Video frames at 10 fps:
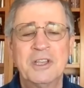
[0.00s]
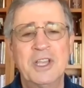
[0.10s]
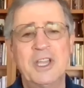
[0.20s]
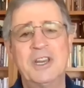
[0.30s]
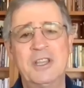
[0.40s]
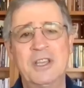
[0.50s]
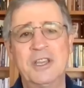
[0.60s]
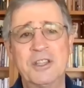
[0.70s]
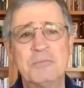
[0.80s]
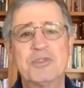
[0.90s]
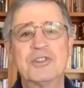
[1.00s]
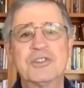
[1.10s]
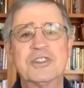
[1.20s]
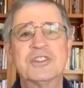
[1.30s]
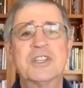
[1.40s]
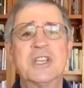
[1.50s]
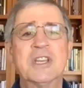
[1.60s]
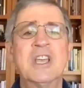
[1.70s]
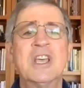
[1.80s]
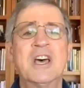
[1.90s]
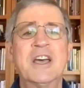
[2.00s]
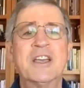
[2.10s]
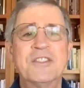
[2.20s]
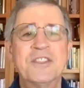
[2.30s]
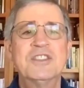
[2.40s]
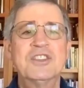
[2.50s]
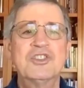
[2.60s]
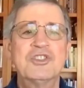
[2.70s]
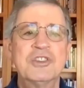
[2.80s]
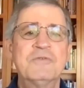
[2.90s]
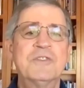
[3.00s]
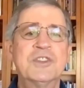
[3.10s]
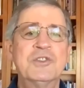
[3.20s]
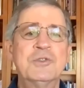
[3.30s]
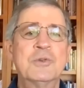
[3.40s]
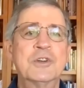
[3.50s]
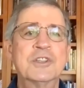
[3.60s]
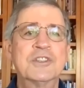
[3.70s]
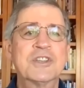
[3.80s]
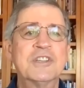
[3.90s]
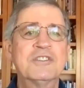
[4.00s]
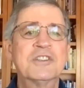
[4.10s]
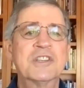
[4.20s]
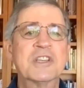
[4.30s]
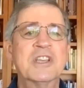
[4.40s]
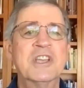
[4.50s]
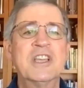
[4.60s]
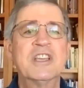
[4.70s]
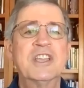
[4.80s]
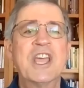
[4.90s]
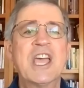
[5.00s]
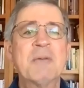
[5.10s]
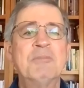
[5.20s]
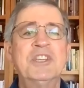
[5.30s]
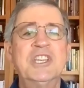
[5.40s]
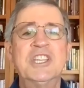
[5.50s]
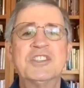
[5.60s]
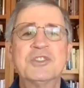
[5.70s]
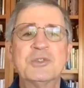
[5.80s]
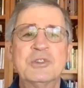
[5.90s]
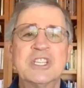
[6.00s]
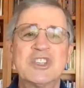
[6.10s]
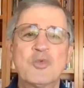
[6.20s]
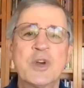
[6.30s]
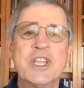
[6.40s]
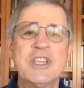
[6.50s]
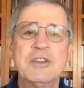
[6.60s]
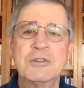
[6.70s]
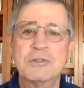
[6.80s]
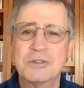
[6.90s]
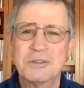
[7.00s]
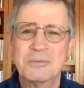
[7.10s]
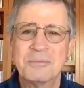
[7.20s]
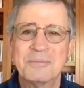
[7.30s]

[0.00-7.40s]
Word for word: And another person said, I think this shift that you are discussing can happen in as soon as twenty years.